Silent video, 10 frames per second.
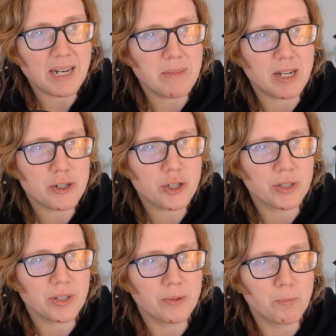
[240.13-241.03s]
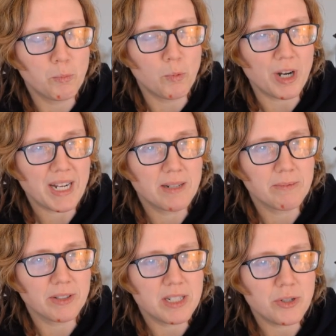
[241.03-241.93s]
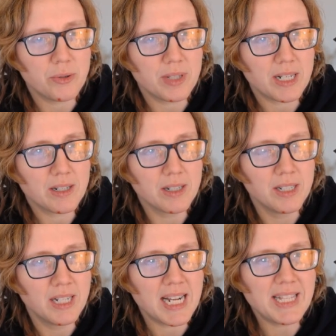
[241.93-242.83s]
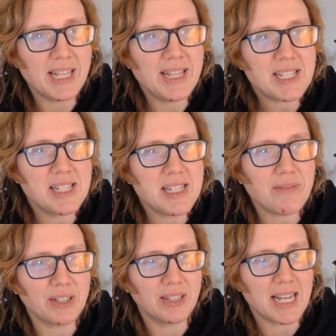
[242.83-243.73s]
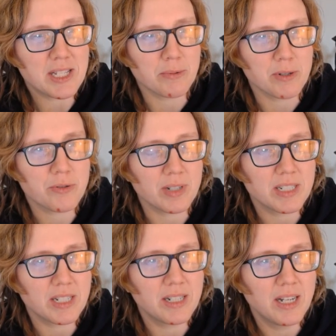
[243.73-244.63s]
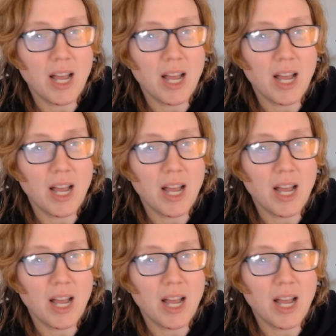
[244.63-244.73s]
I'm not sure what I can really do there. And then this is even less restricted.